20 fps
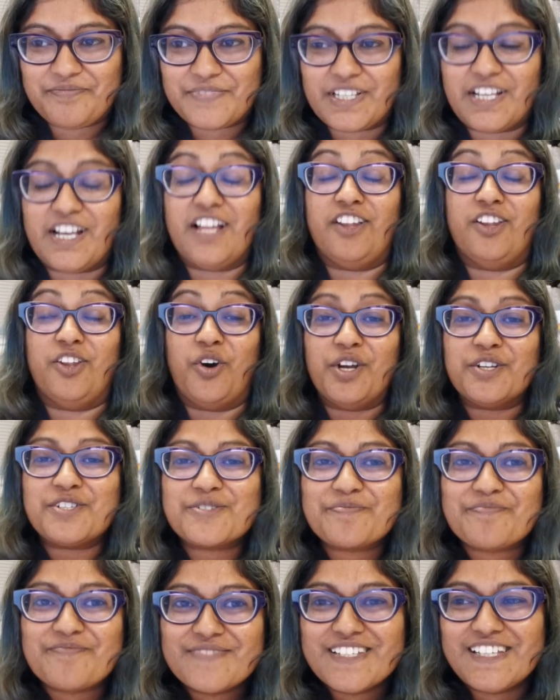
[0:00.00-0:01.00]
a
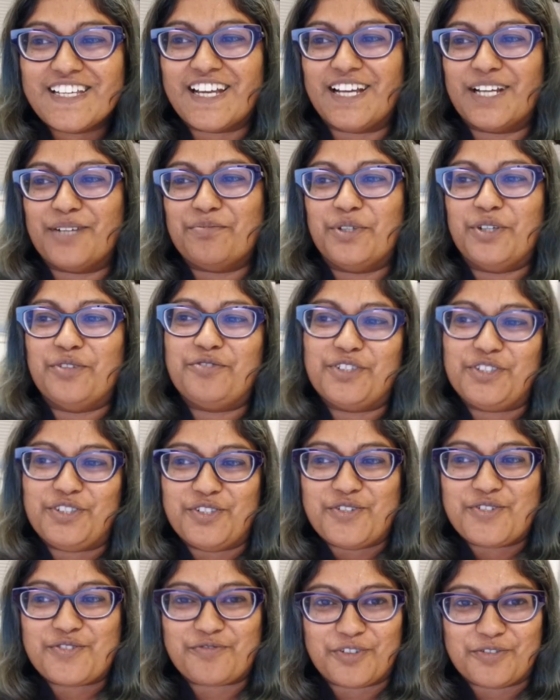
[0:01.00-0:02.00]
lot of the
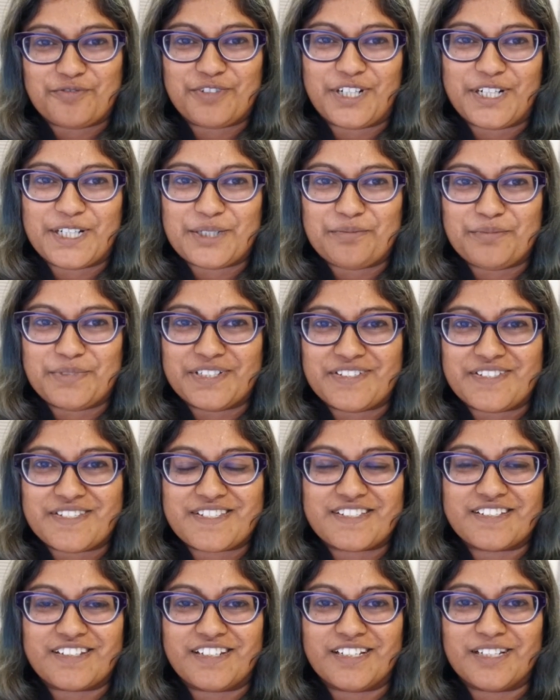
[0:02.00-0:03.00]
useful
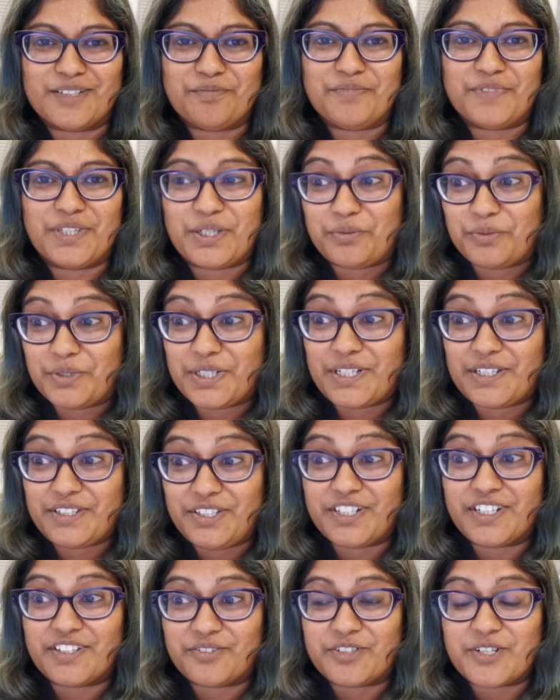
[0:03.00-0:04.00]
vitamins that
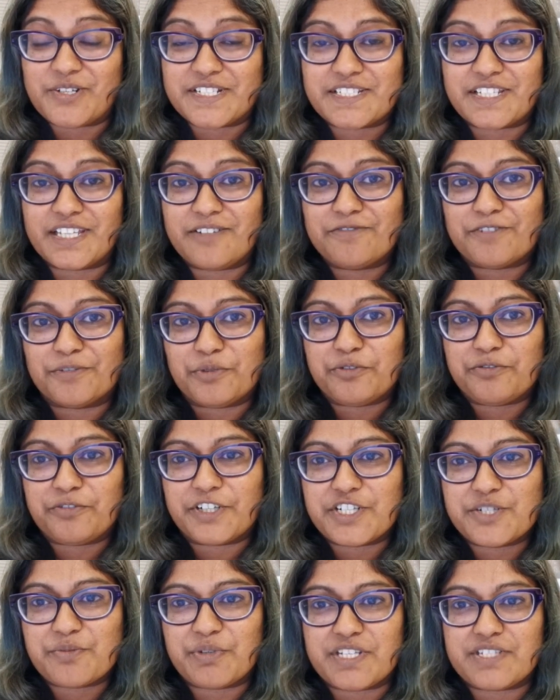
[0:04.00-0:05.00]
you'd otherwise get from a
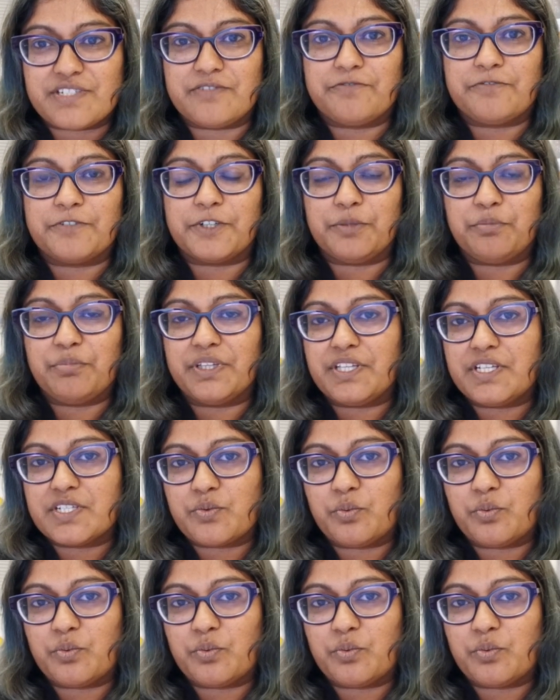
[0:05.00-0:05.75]
fresh piece of fruit. But there's